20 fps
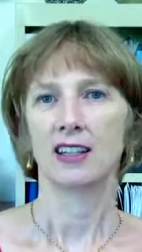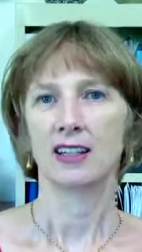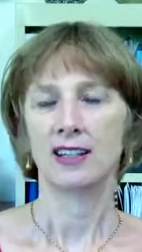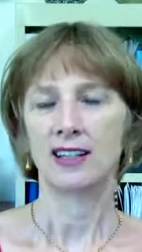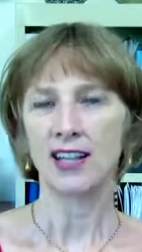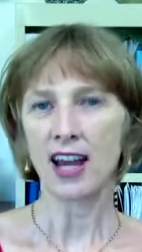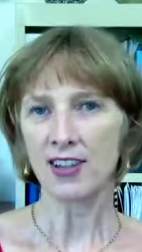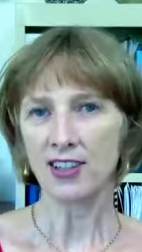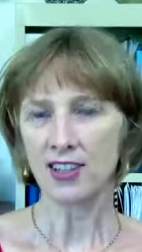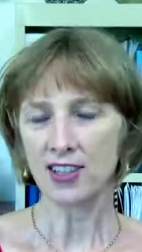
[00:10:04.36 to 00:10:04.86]

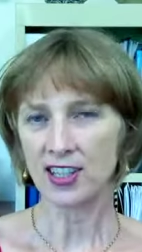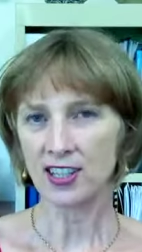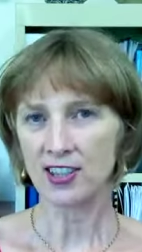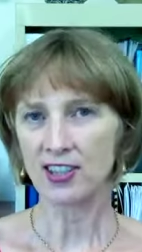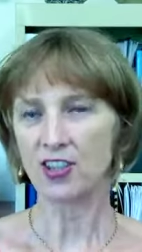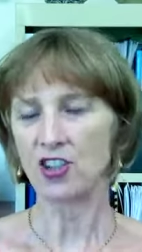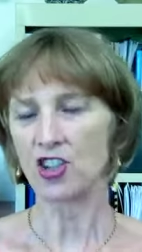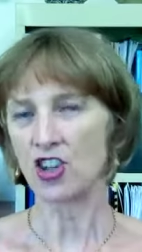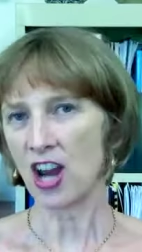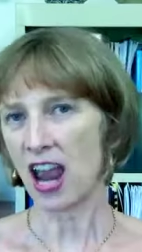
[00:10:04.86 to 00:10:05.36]
does
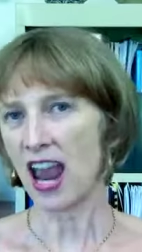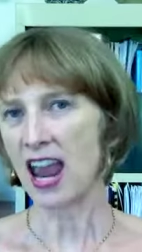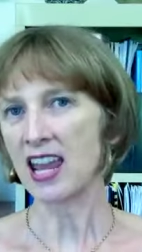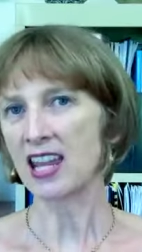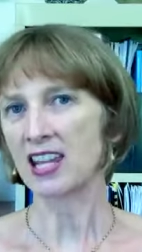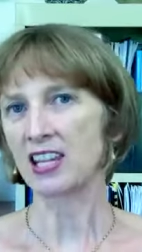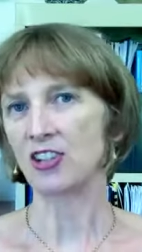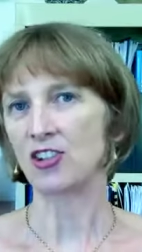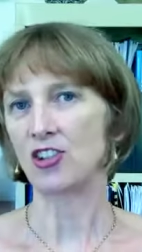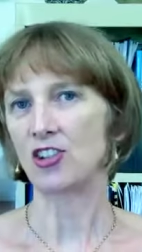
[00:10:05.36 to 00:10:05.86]
this
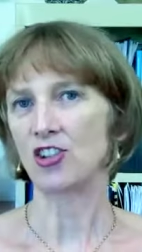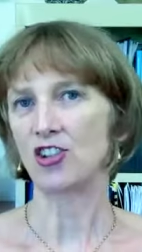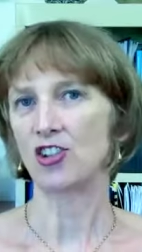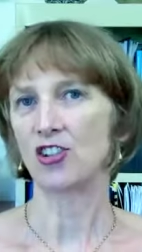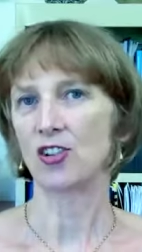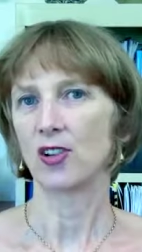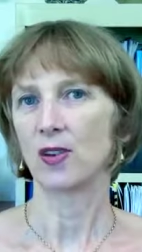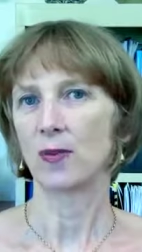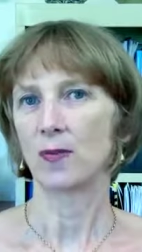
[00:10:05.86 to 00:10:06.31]
change